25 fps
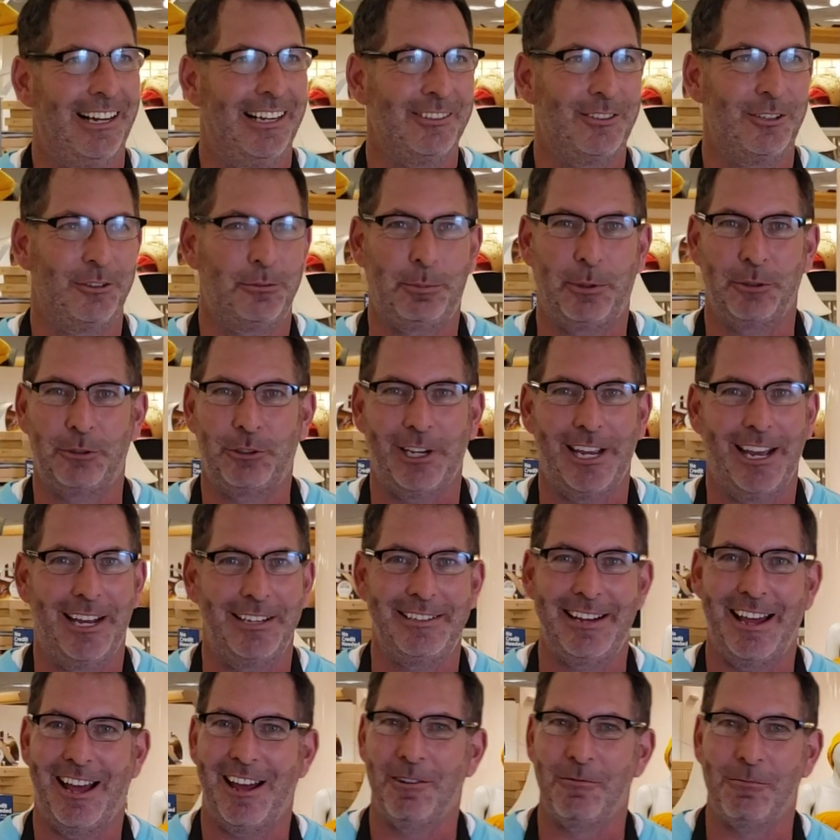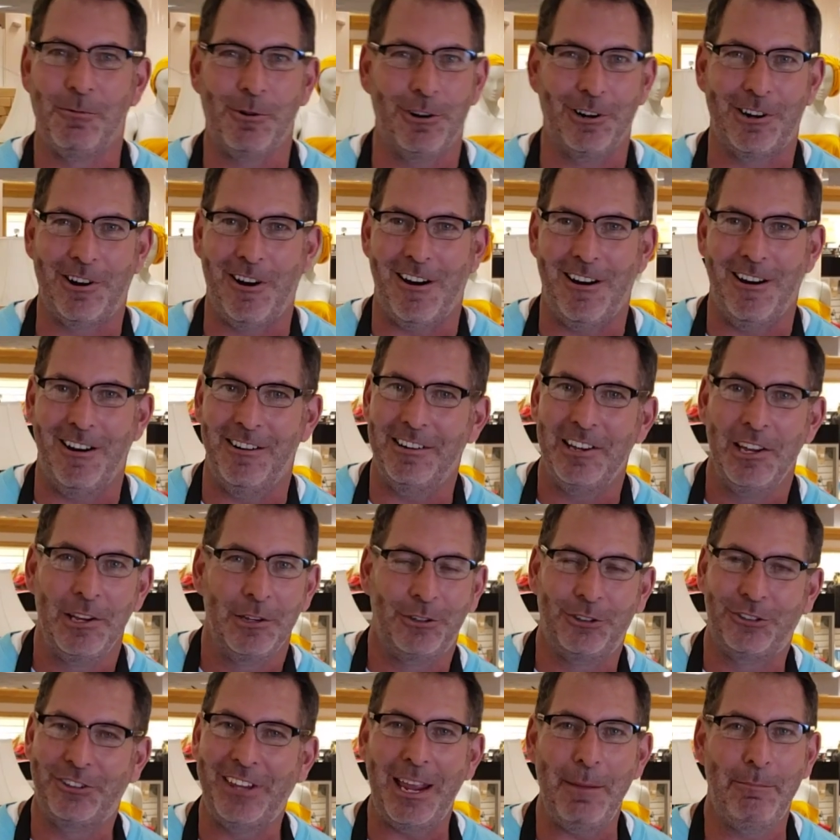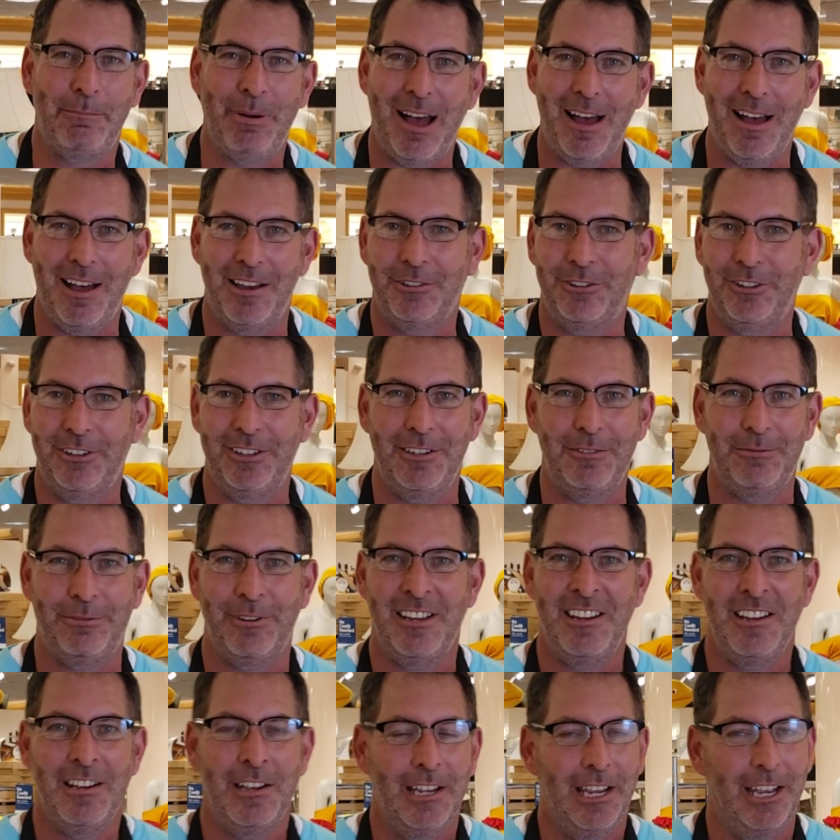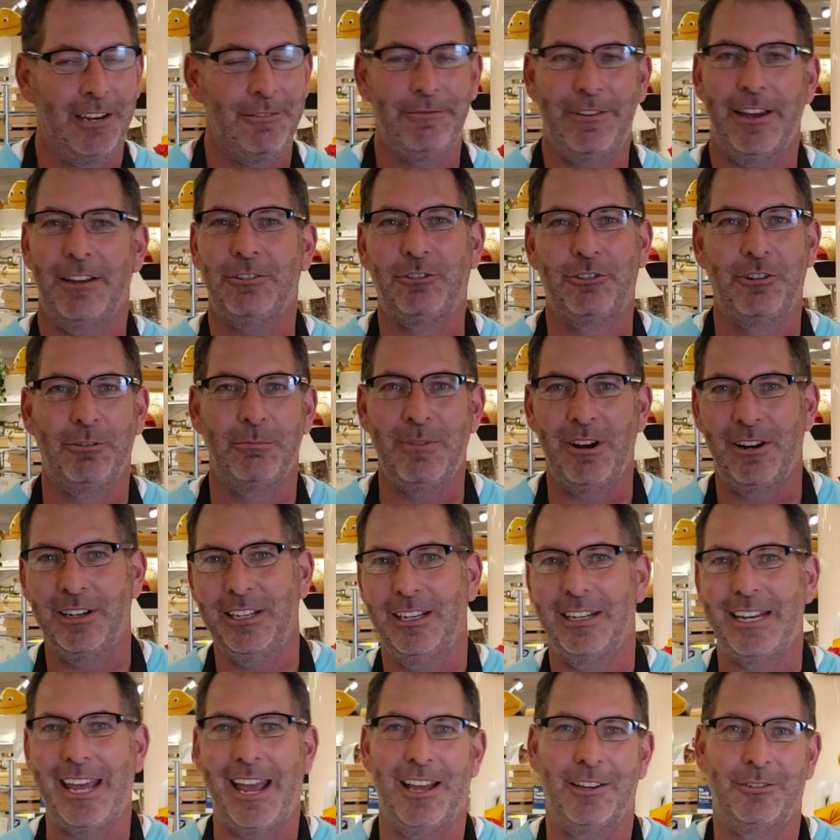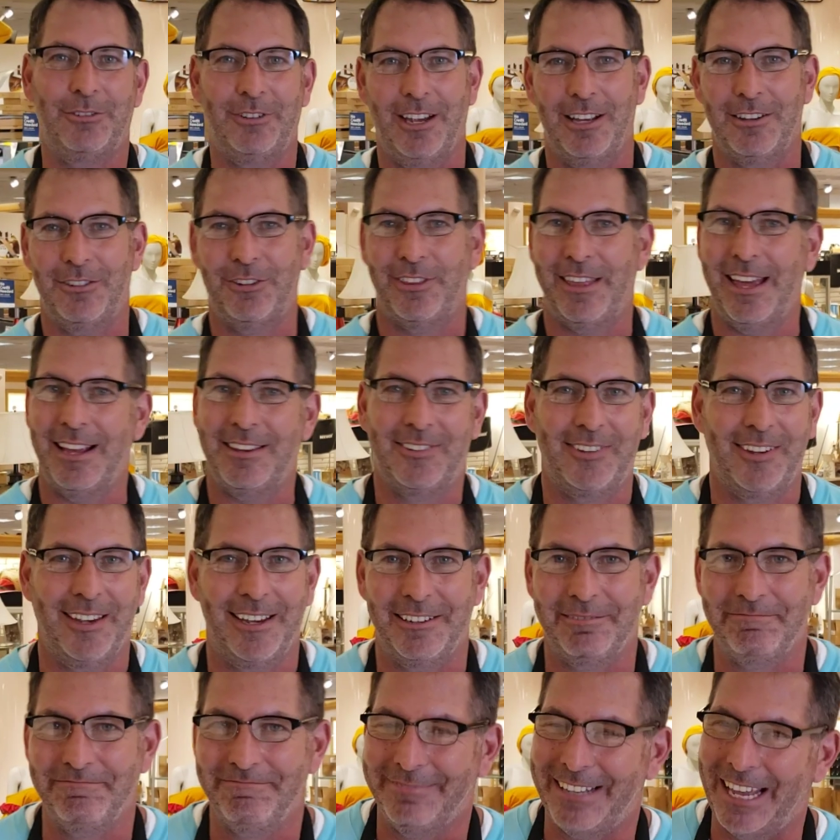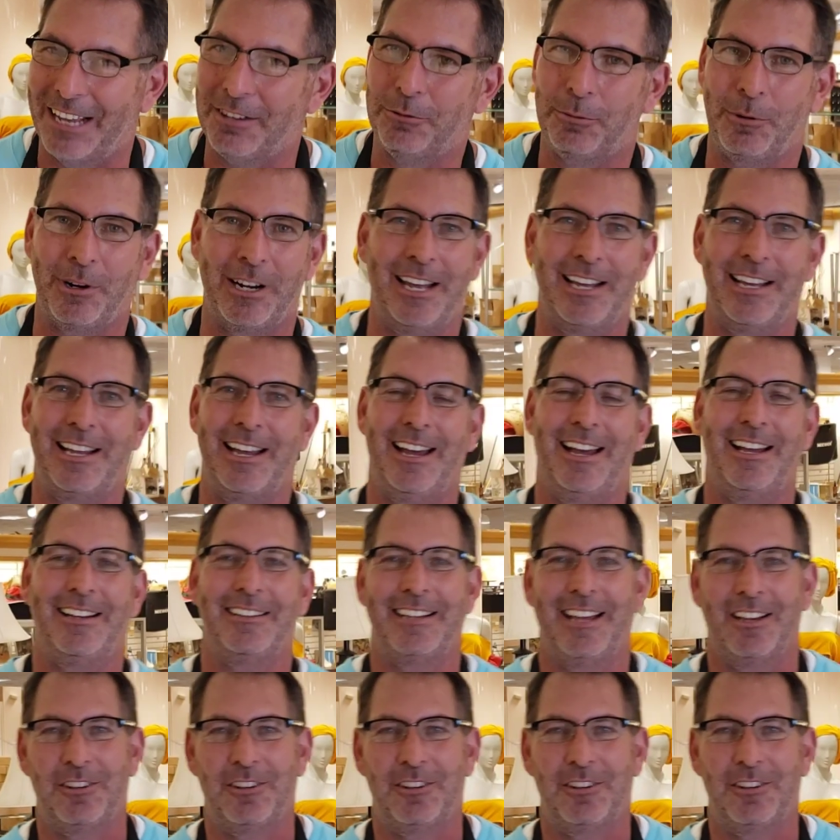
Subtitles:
Just put your head down, work hard, stay positive, invest your money in assets. That's it. That's what I got.